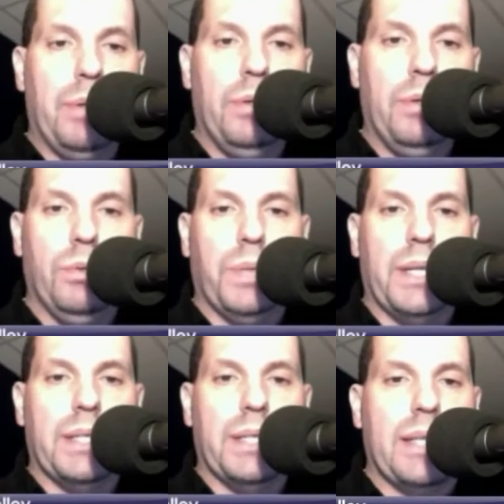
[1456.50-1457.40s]
who played
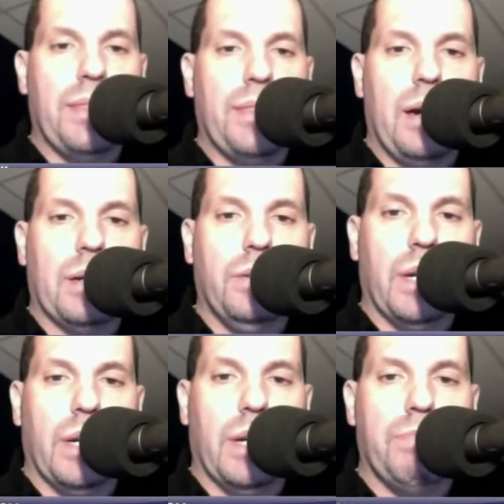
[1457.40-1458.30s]
the 10th Doctor
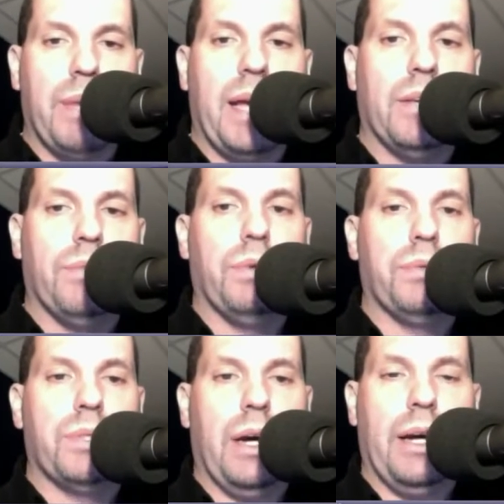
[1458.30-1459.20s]
and companion Rose
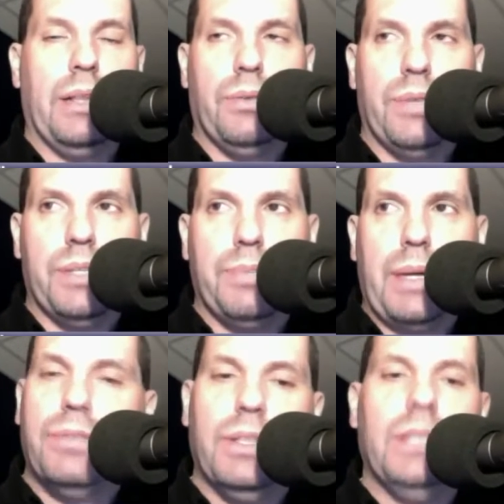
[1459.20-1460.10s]
Tyler,
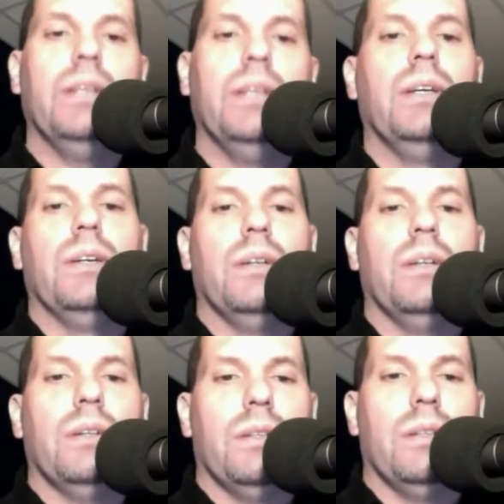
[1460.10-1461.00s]
respectively,
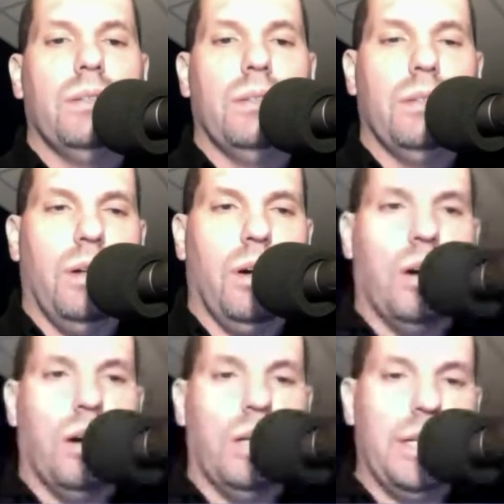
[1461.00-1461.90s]

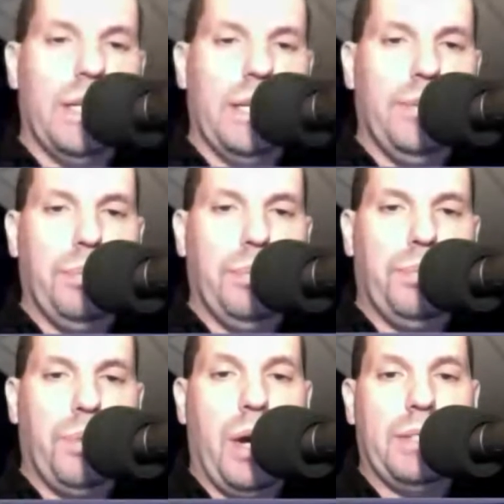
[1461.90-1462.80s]
are indeed
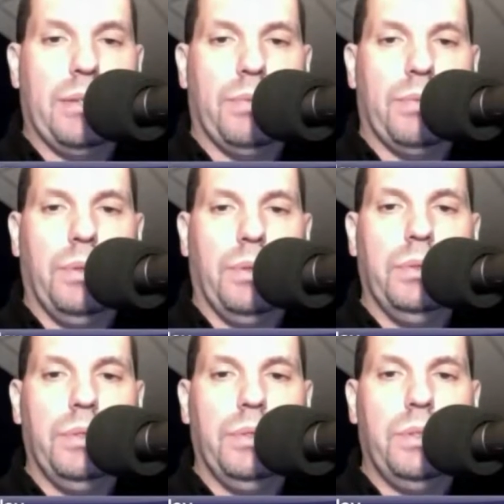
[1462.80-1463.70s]
reprising their
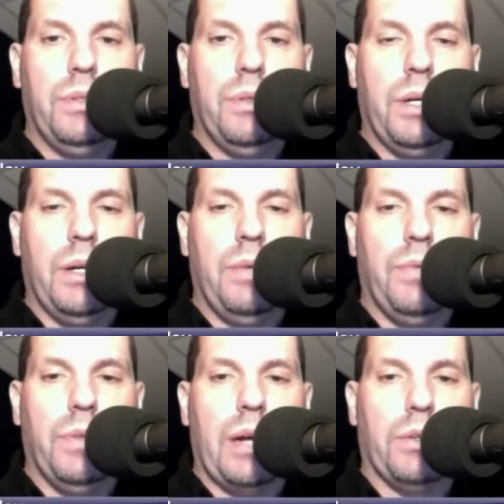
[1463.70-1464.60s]
roles for
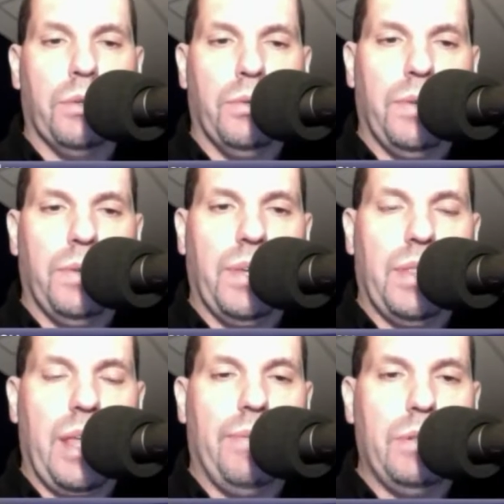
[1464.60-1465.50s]
the Doctor Who 50th
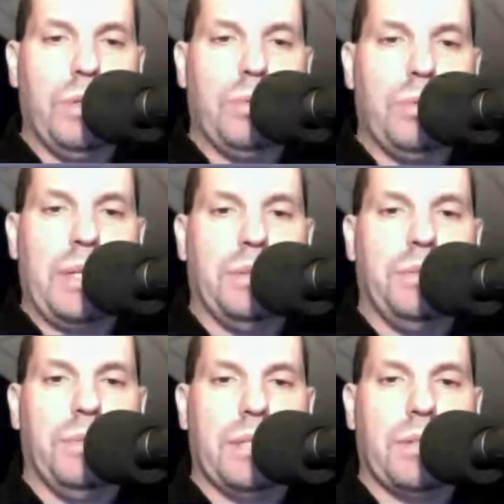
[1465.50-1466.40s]
anniversary special
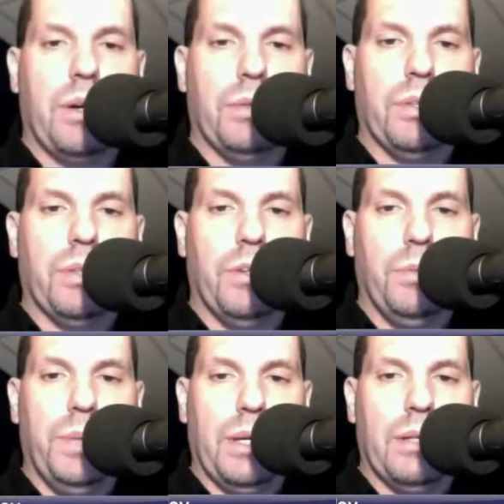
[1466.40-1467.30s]
that's currently
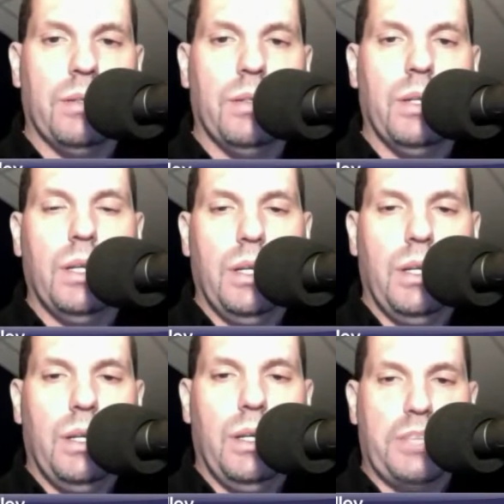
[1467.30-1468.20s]
filming and
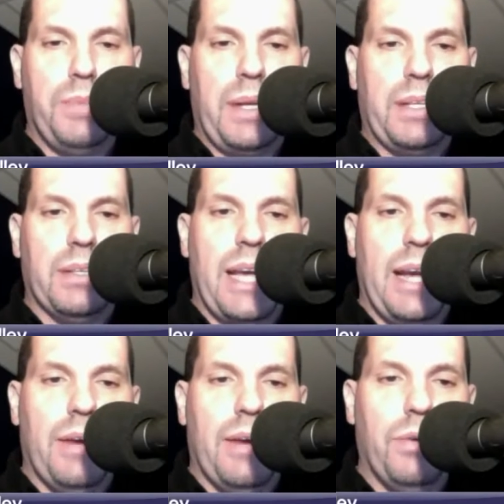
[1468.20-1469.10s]
expected to
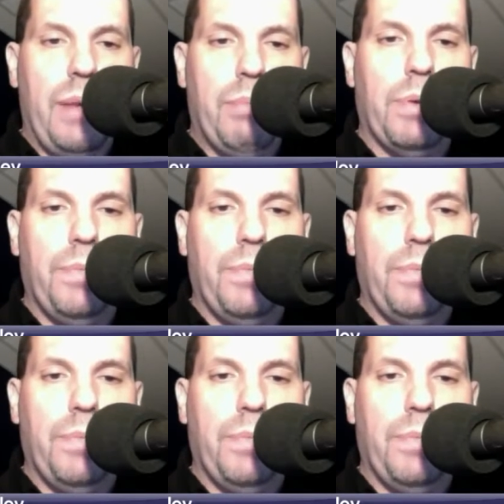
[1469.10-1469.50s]
air in November.